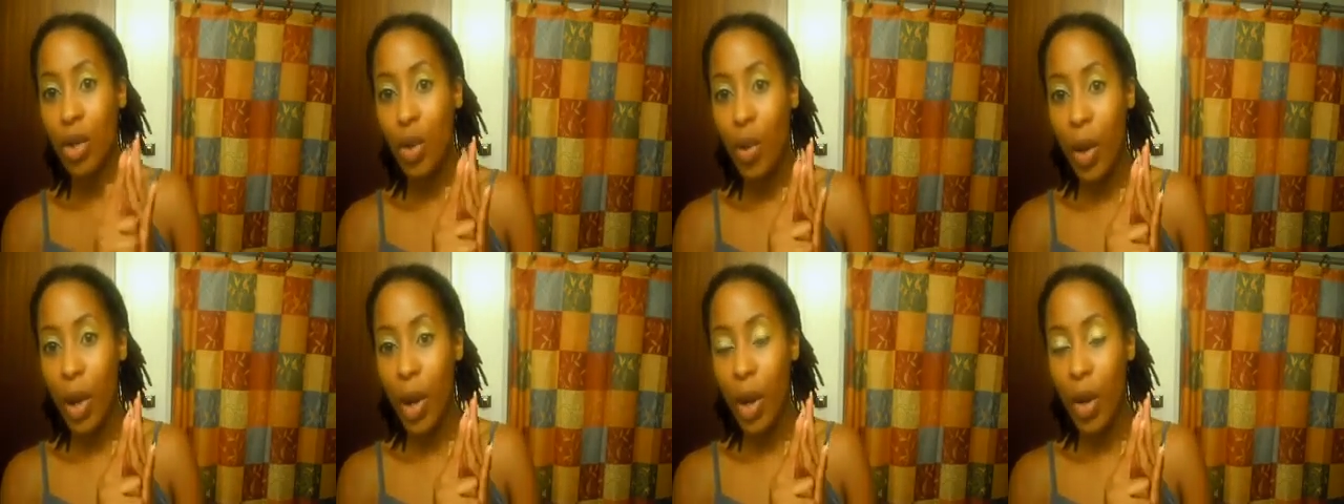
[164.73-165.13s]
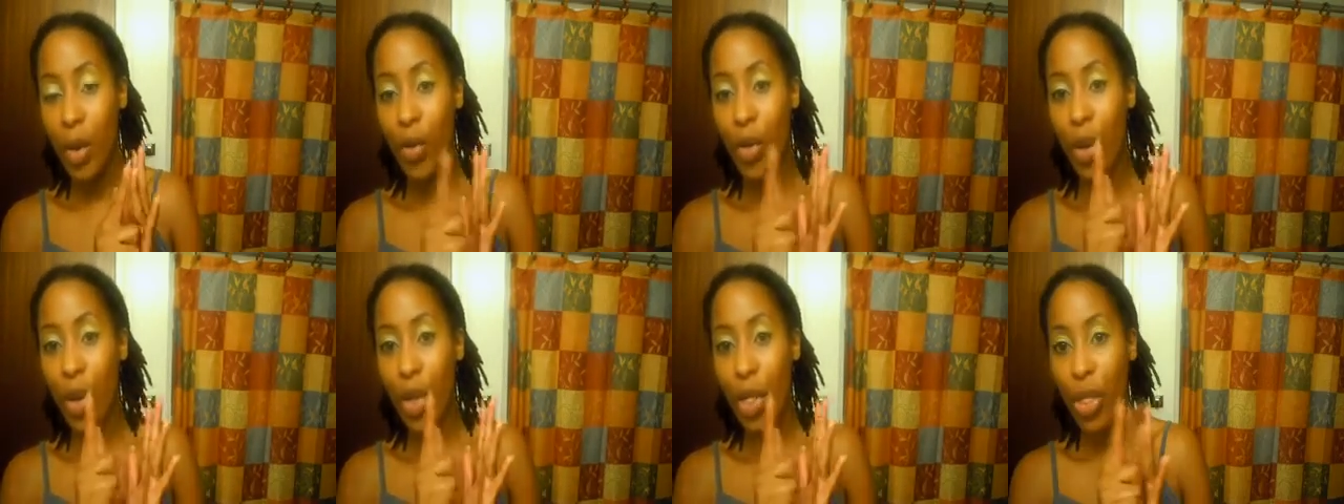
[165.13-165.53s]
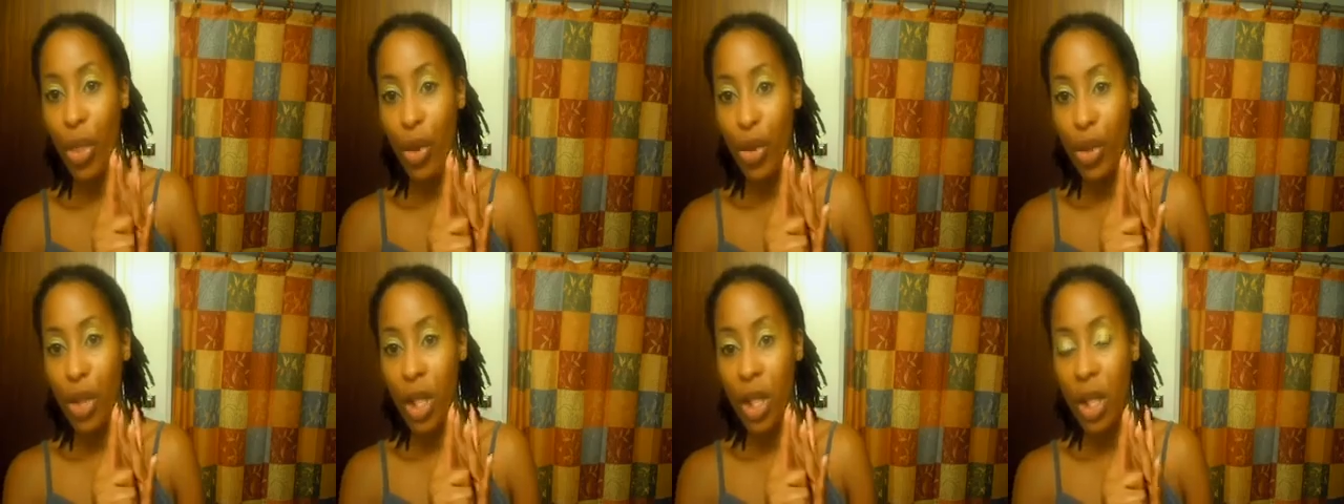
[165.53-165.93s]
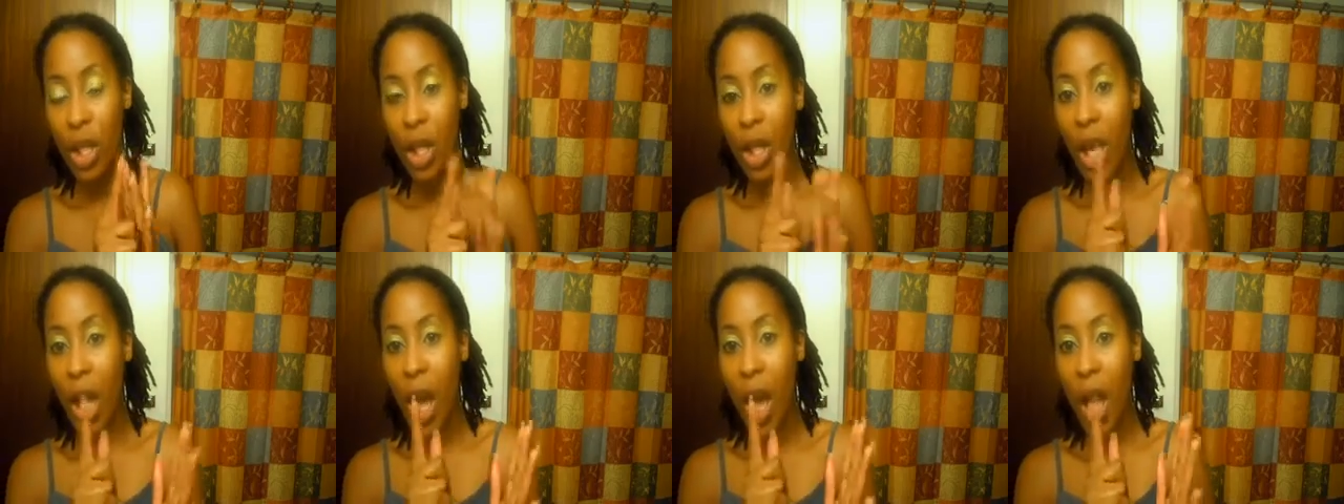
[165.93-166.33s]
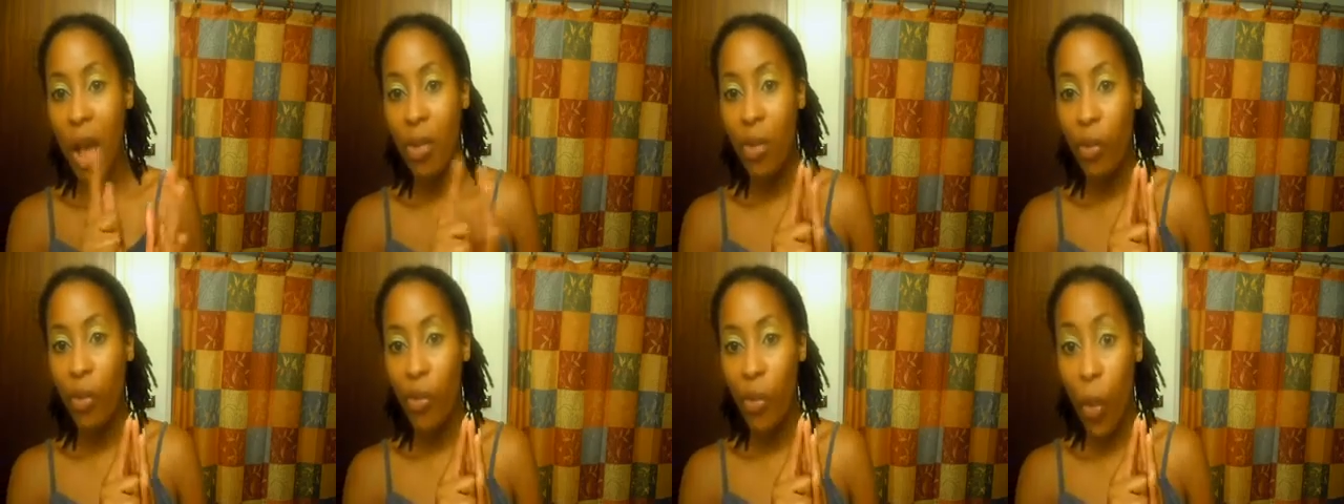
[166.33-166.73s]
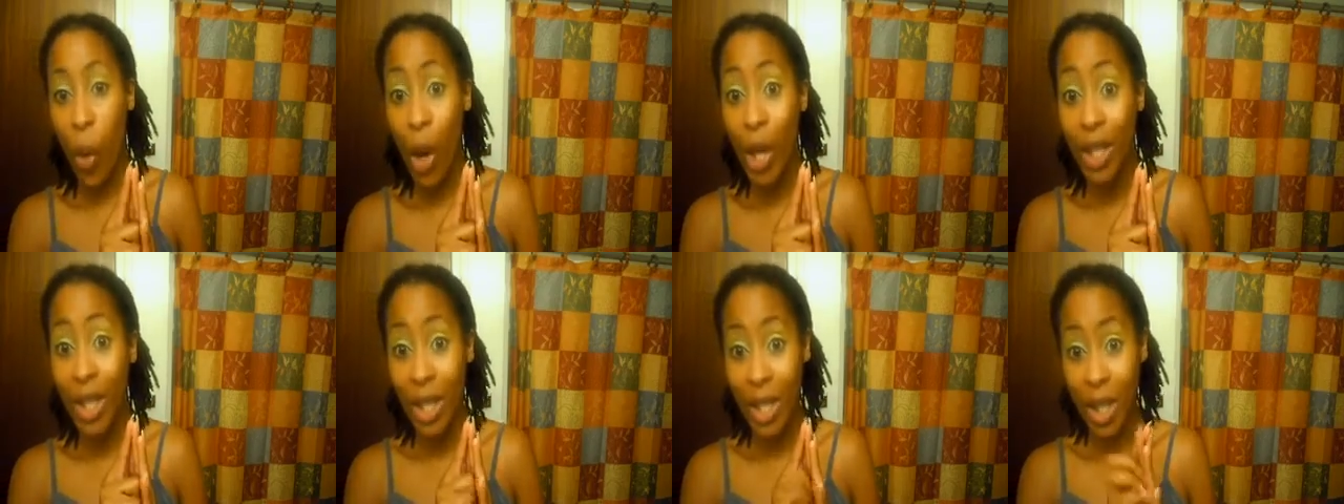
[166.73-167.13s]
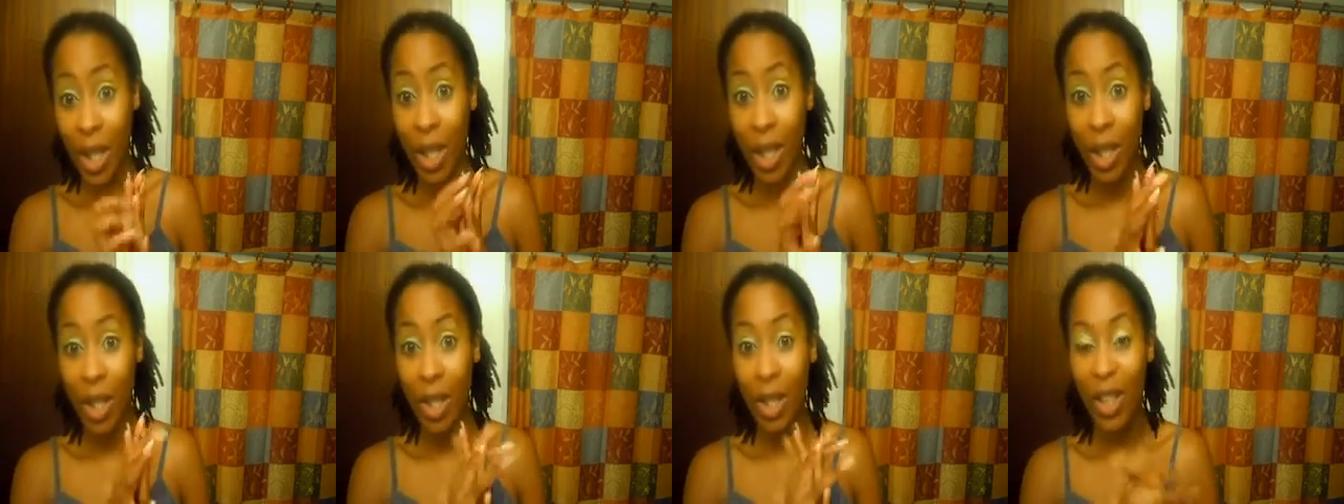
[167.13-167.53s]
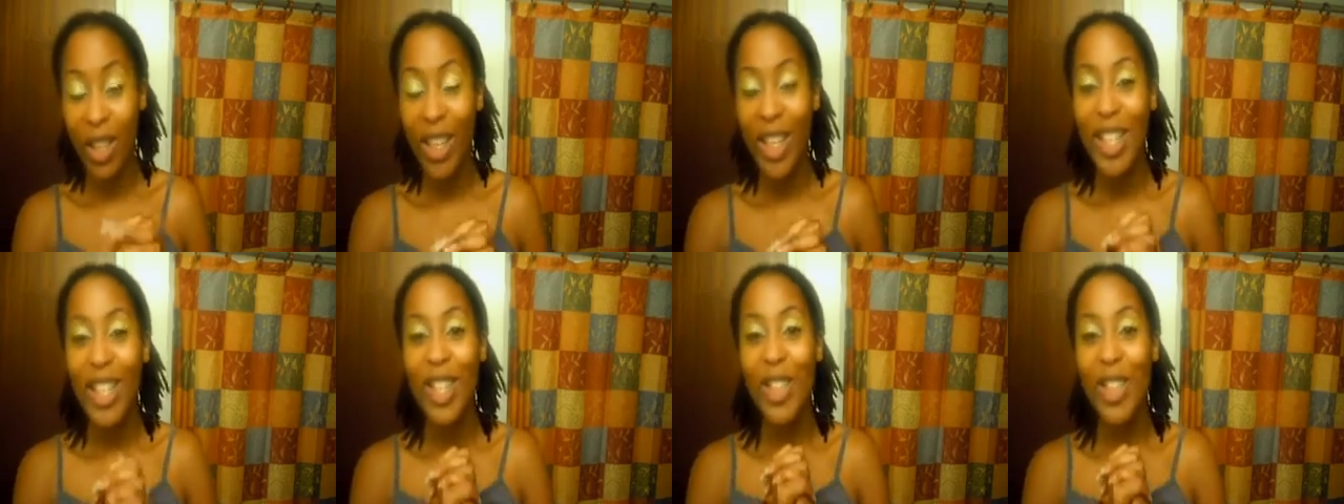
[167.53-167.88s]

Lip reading: 12, 13, and 14.